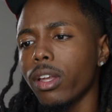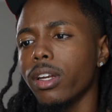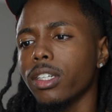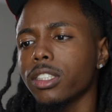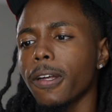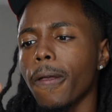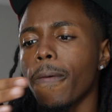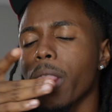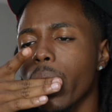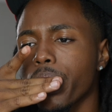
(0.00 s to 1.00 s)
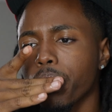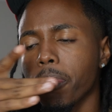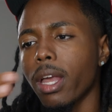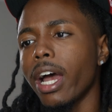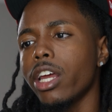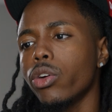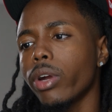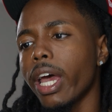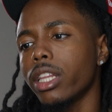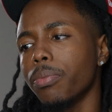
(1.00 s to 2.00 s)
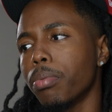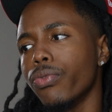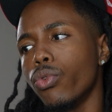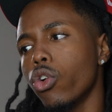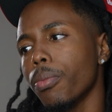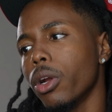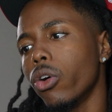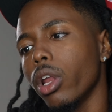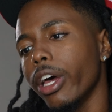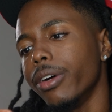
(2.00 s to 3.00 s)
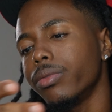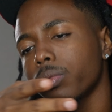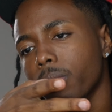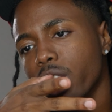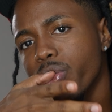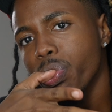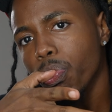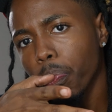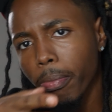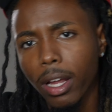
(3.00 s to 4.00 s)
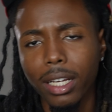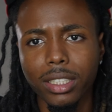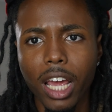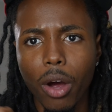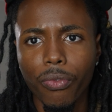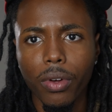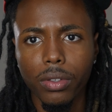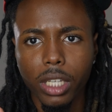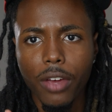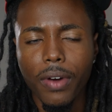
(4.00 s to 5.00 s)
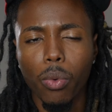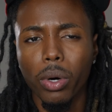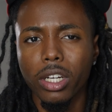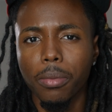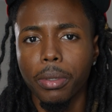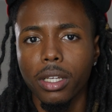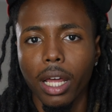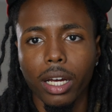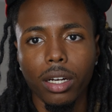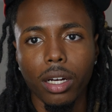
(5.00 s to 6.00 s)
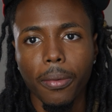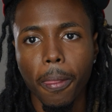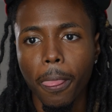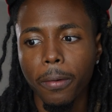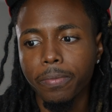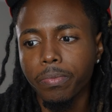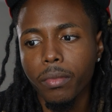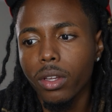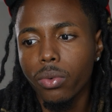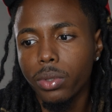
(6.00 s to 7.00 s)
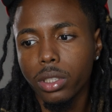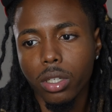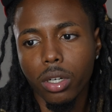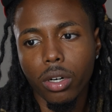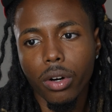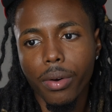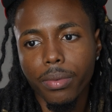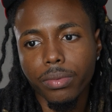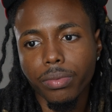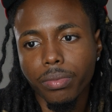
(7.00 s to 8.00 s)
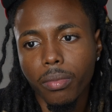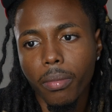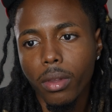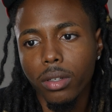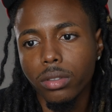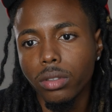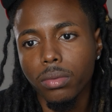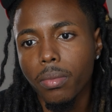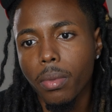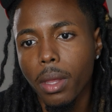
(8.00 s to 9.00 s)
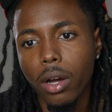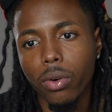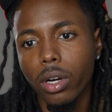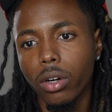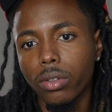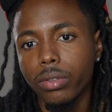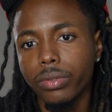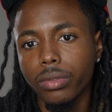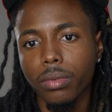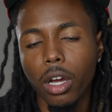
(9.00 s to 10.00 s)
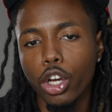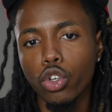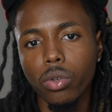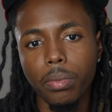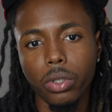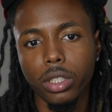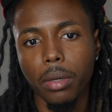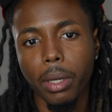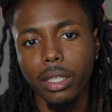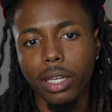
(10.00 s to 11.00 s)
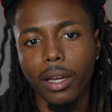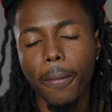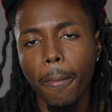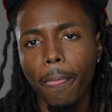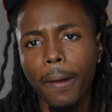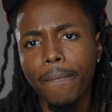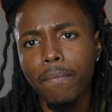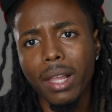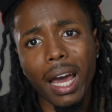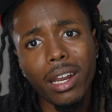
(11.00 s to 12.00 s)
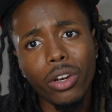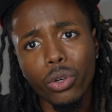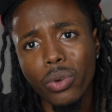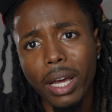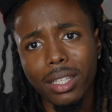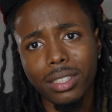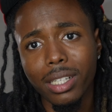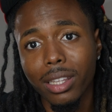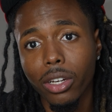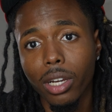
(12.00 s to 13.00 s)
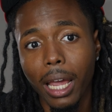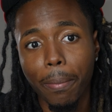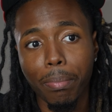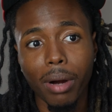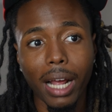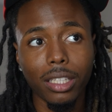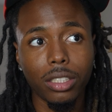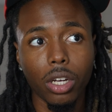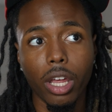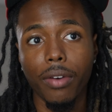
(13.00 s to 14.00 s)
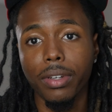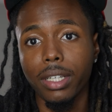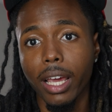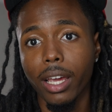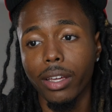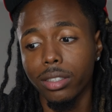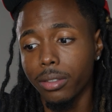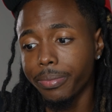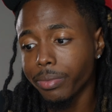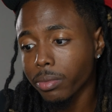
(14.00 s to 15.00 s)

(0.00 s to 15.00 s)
You know what I'm saying? I didn't know they had to perform and all that. Like say I say if I wanted to be like a what's it called? I don't know, a new or something like that. I didn't know you had to sit there and like practice every dance